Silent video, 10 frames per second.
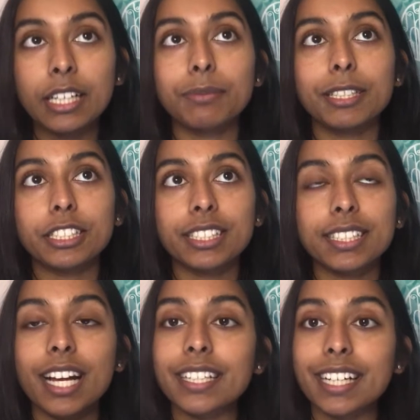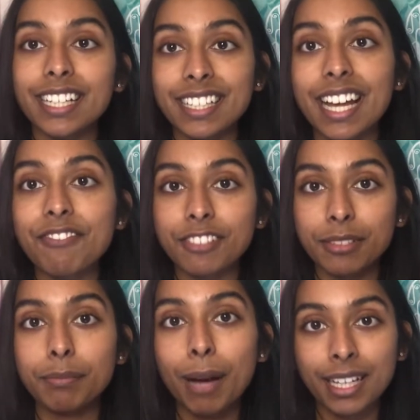which is like
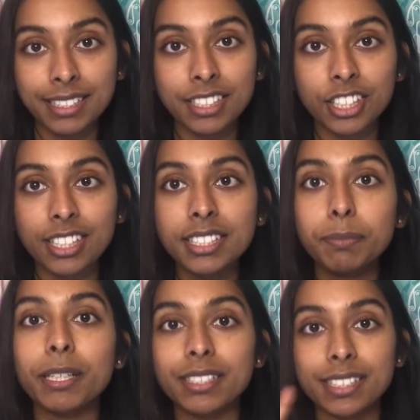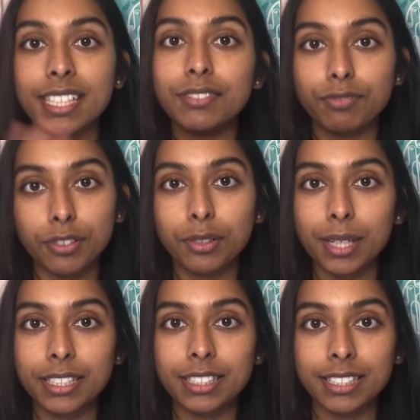11 passages because there's four
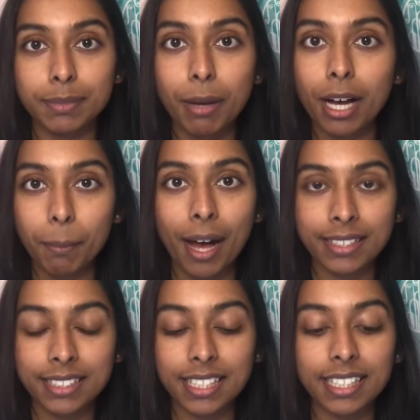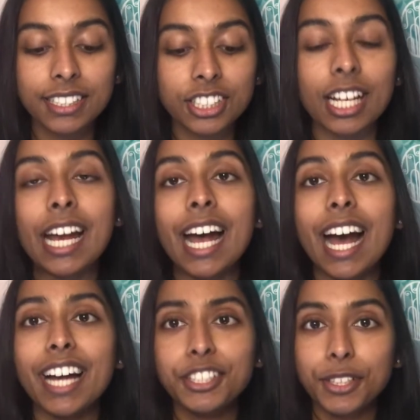questions per passage
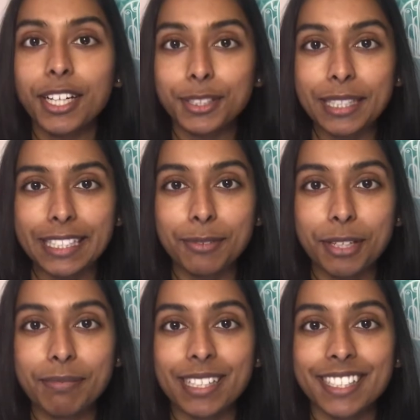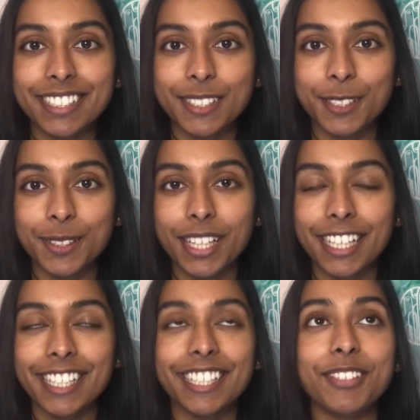and you get 21 minutes to do
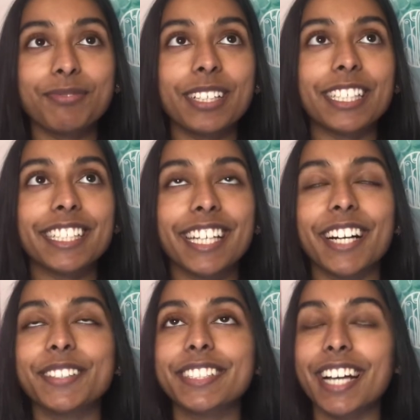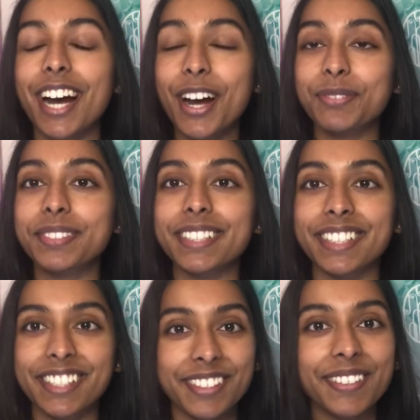that in which sounds
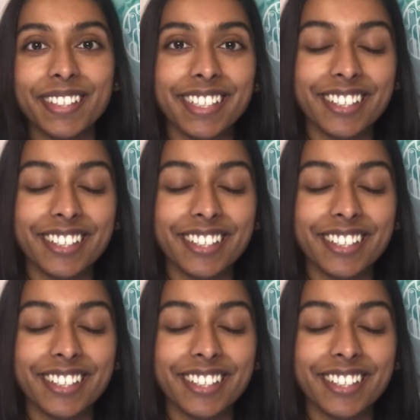absolutely